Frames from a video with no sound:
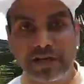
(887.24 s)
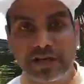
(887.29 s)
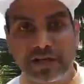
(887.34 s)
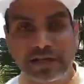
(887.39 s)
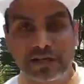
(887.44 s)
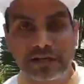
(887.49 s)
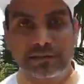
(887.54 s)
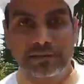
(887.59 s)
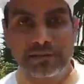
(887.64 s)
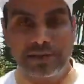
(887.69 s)
it
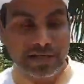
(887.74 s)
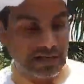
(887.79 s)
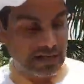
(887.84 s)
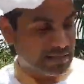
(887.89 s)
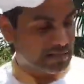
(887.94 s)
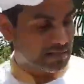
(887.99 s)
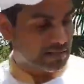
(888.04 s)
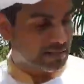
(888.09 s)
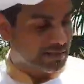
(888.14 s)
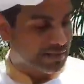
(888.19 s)

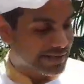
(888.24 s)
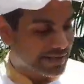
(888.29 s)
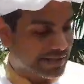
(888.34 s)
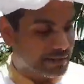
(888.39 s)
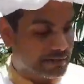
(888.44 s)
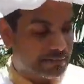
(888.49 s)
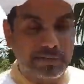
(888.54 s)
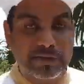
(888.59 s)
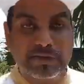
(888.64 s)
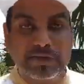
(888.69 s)
because you can
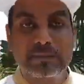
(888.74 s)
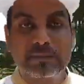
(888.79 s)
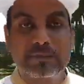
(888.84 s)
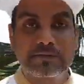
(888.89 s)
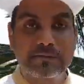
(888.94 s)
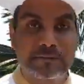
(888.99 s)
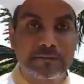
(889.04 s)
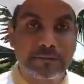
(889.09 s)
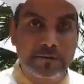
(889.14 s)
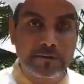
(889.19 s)
put them on
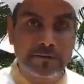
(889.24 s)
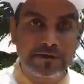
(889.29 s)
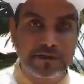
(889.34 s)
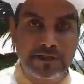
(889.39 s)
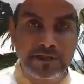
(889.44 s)
fruits,